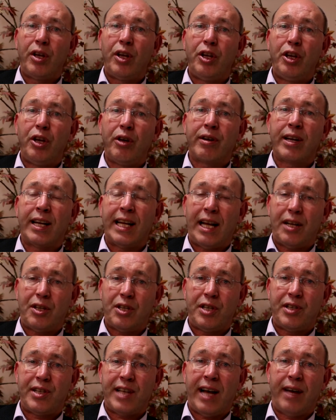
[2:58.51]
you can
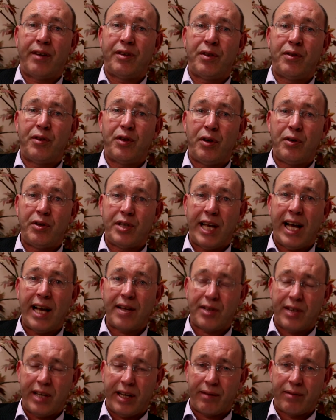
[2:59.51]
actually sound
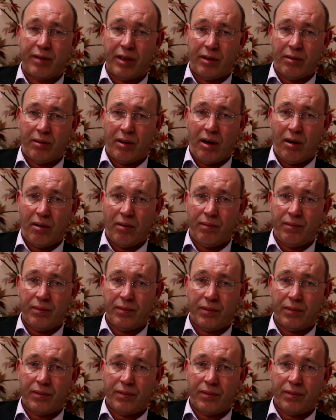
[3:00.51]
enthusiastic for the role.